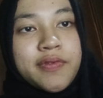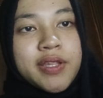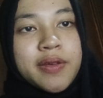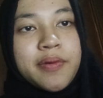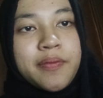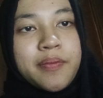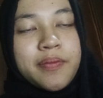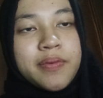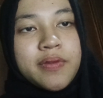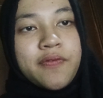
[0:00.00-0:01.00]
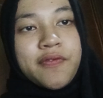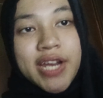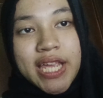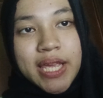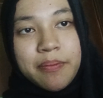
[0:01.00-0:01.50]
the
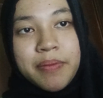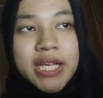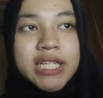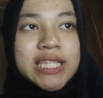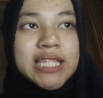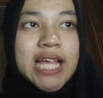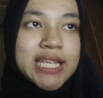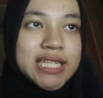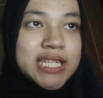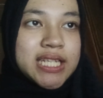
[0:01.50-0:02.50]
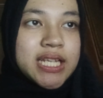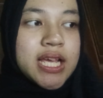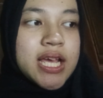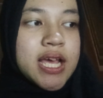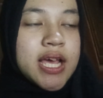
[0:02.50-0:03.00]
three big lesson.
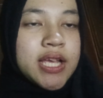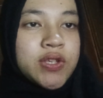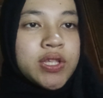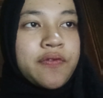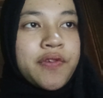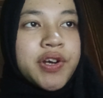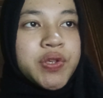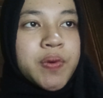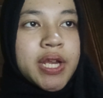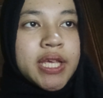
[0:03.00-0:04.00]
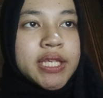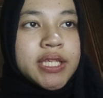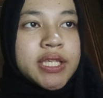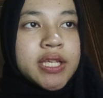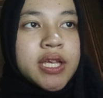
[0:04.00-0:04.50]
So the first one
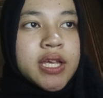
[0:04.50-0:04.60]
is